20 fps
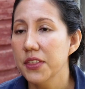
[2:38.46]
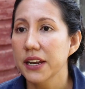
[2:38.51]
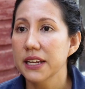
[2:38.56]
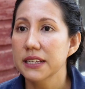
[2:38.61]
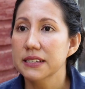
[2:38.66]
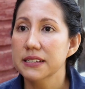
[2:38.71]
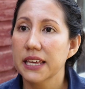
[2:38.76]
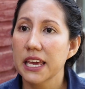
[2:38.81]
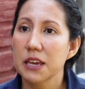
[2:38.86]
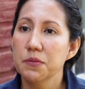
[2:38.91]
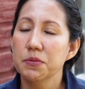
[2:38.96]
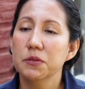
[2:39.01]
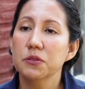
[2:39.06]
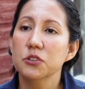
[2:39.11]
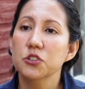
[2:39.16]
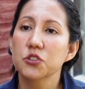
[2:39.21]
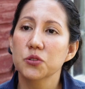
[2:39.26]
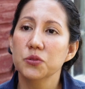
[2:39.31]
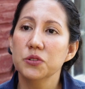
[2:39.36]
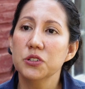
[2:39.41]
that it's
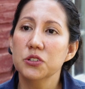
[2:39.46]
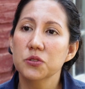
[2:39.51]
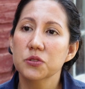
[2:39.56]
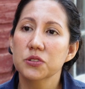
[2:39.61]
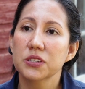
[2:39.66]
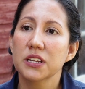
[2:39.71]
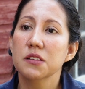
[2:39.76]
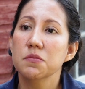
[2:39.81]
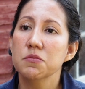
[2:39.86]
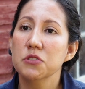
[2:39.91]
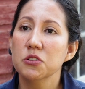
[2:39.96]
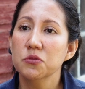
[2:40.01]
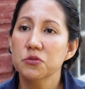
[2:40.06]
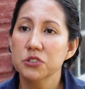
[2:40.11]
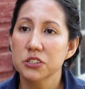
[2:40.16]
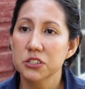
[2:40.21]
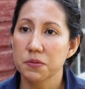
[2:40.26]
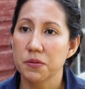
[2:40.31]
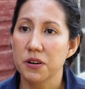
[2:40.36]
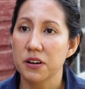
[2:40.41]
capable to induce an immune
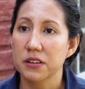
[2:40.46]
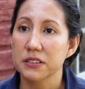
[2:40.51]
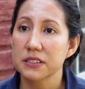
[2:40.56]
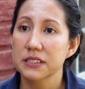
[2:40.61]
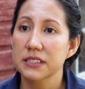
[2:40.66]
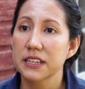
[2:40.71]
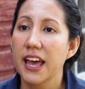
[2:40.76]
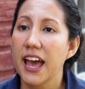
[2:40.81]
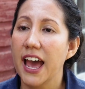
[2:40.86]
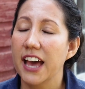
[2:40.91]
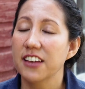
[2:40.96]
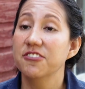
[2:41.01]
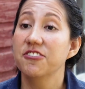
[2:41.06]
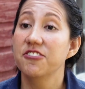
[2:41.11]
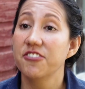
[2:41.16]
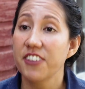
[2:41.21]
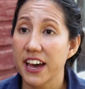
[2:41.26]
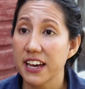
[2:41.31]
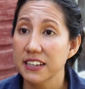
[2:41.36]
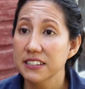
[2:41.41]
response
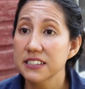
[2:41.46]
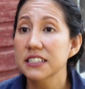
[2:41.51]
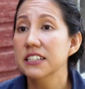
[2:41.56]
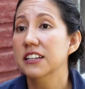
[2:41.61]
fast